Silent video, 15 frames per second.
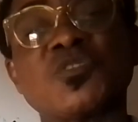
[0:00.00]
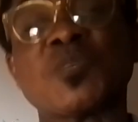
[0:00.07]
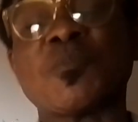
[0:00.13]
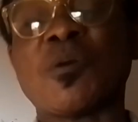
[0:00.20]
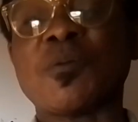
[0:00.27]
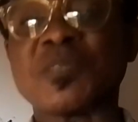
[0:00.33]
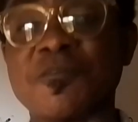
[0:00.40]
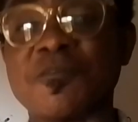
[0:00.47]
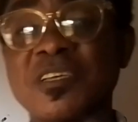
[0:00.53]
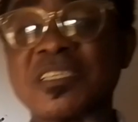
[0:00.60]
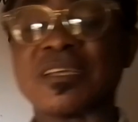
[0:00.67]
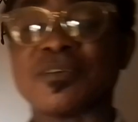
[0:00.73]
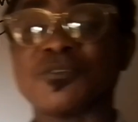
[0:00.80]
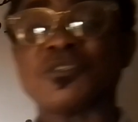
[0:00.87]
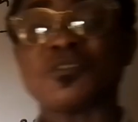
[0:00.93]
some
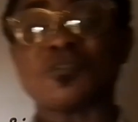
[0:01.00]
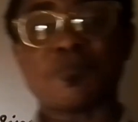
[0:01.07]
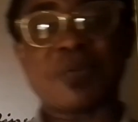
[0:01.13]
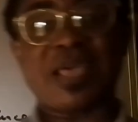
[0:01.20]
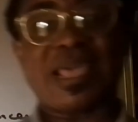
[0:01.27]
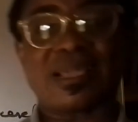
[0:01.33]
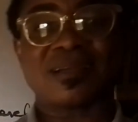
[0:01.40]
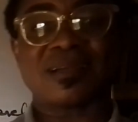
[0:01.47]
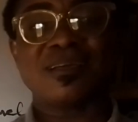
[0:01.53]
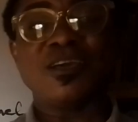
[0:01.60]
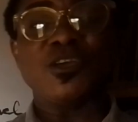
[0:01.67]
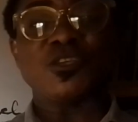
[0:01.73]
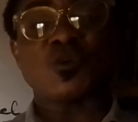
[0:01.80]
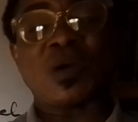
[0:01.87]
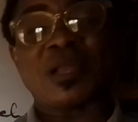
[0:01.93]
observations to make,
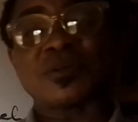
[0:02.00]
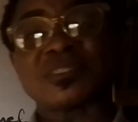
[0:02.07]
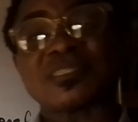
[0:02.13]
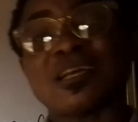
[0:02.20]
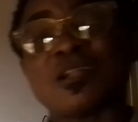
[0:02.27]
you want to